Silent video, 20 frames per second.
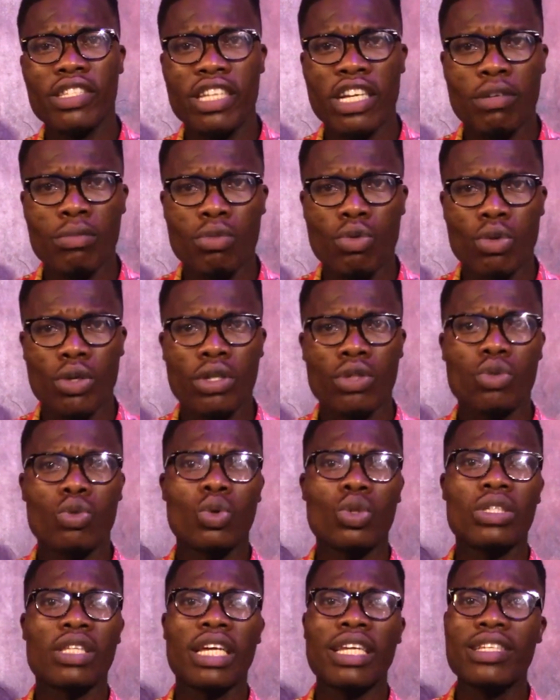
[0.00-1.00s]
checkbook into
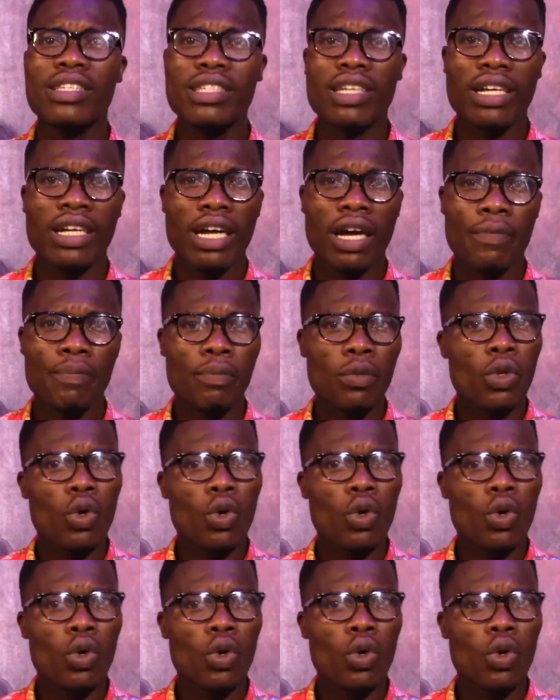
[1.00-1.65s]
a sunny checker